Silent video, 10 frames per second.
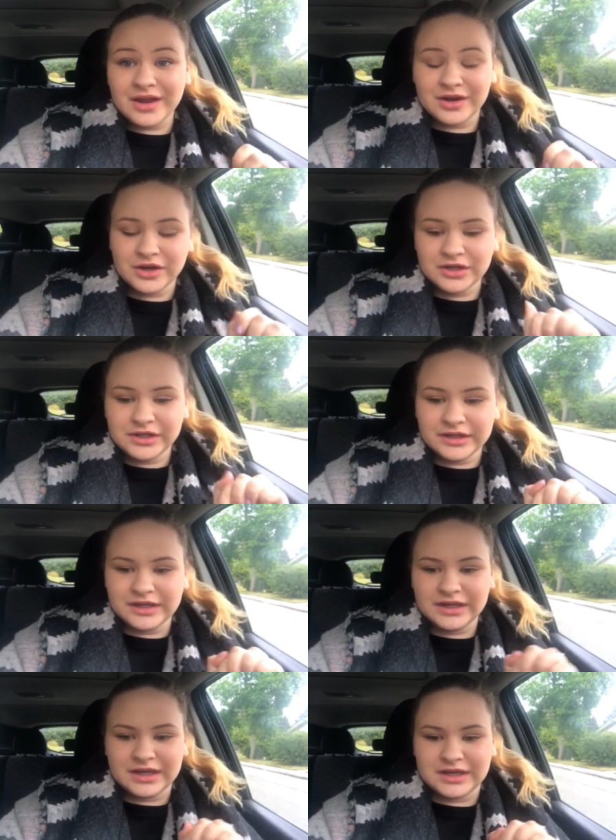
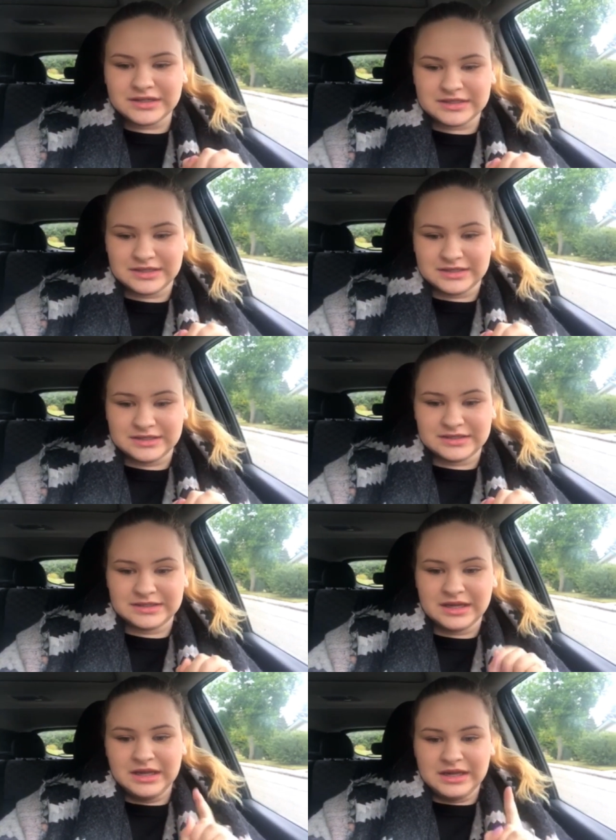Currently it
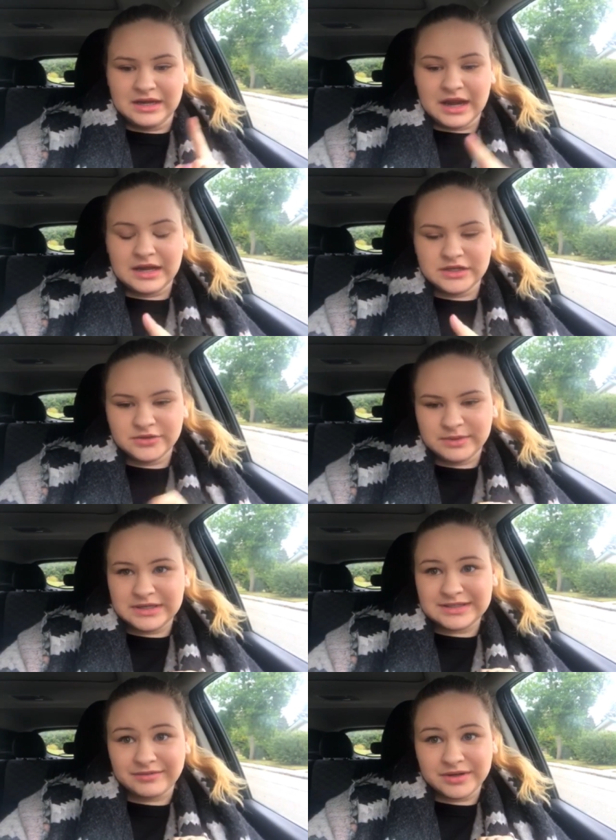is
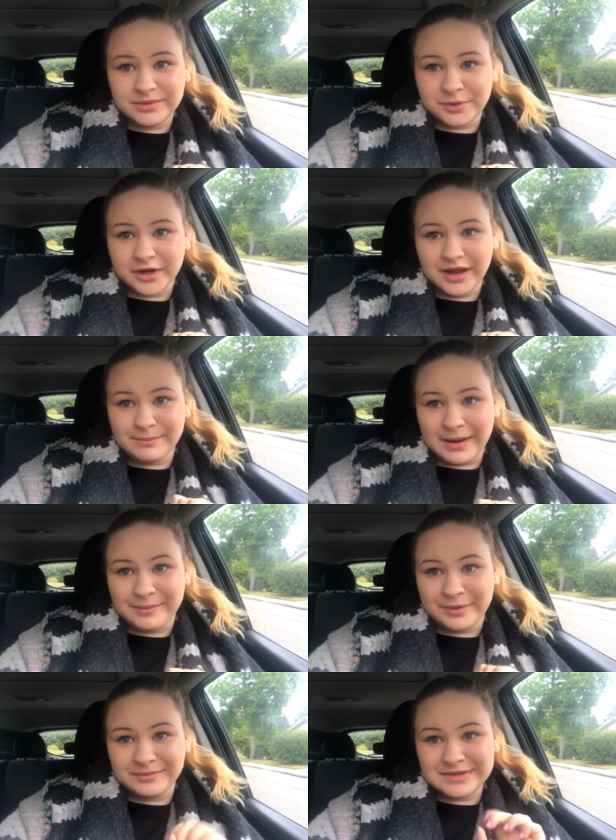9.27 in the morning and my
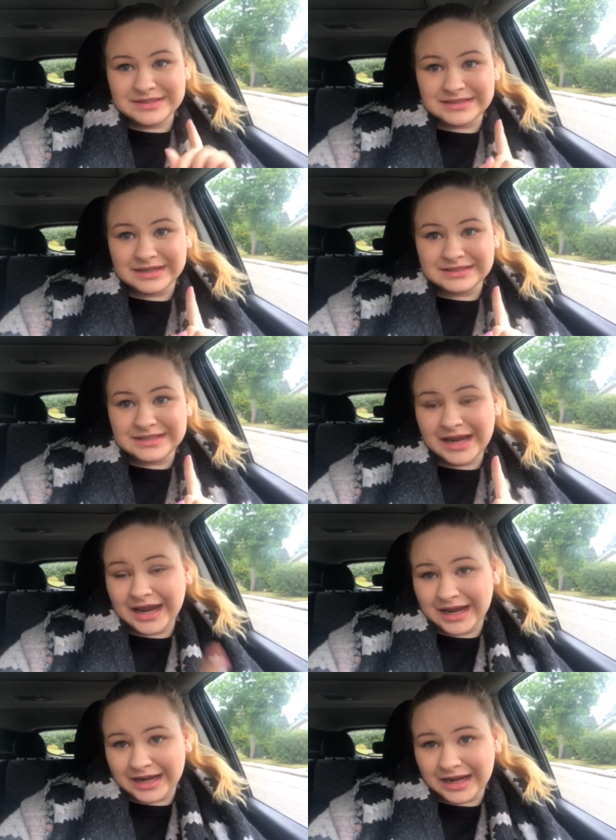appointment is at
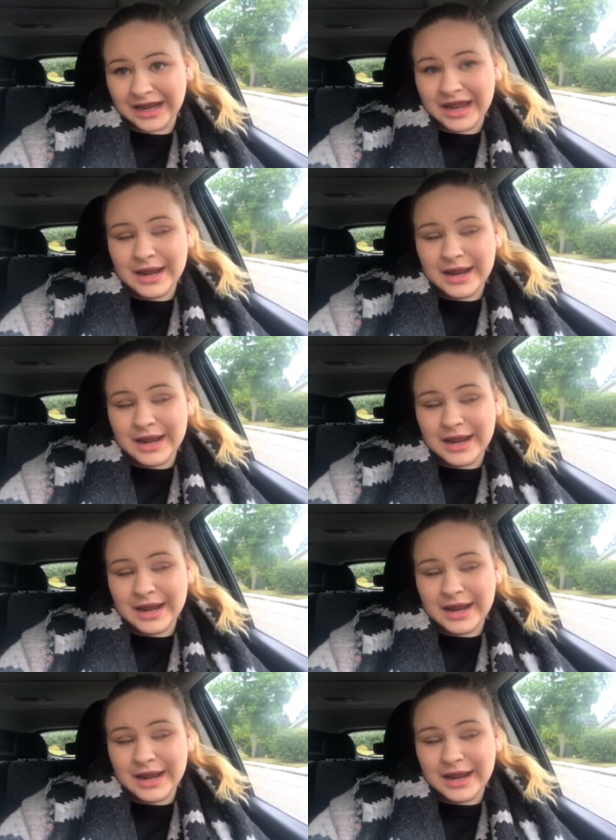10.